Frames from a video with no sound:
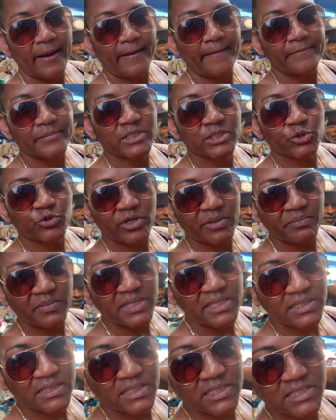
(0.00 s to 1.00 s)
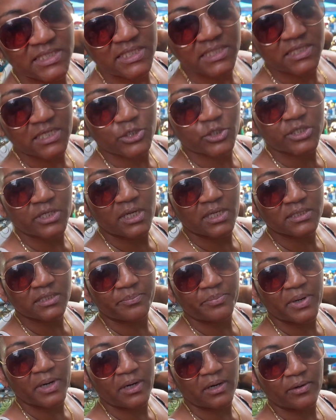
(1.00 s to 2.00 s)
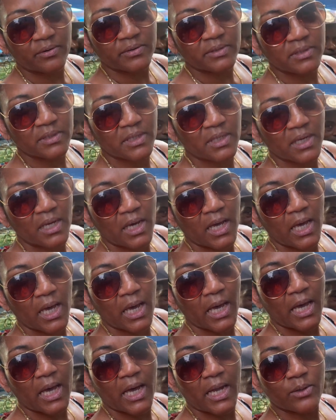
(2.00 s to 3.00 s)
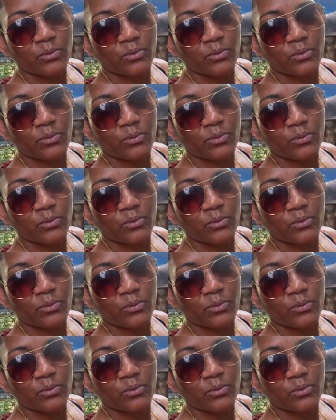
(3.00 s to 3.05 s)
String beans is $600 a pound. And